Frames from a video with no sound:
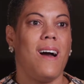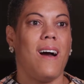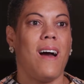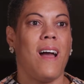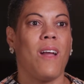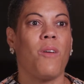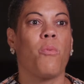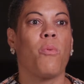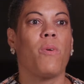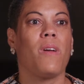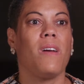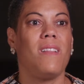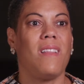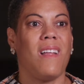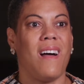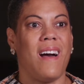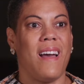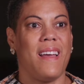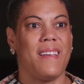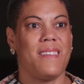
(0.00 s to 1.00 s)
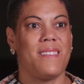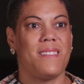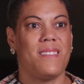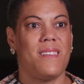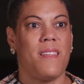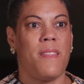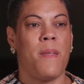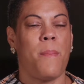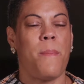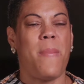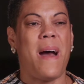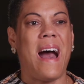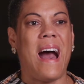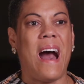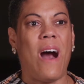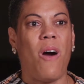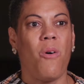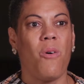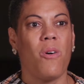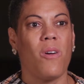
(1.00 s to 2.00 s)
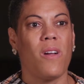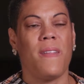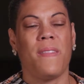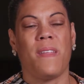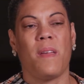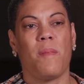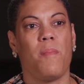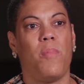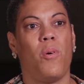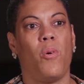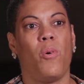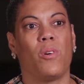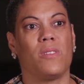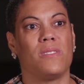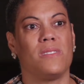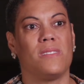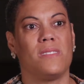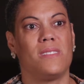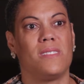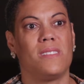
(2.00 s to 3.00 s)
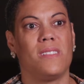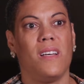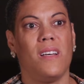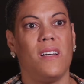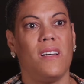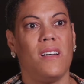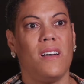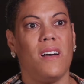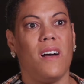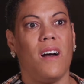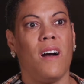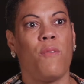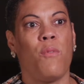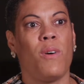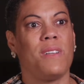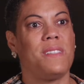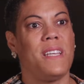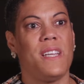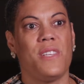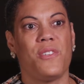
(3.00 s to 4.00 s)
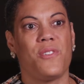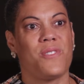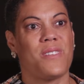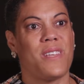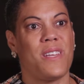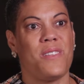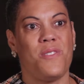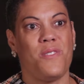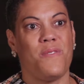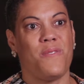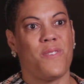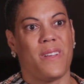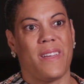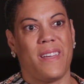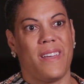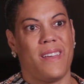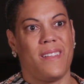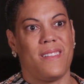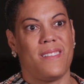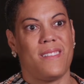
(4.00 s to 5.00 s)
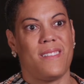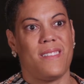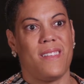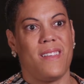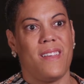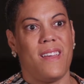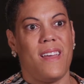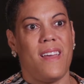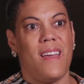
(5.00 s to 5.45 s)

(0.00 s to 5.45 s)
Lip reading: I realized the power and the importance of what teachers can do for kids.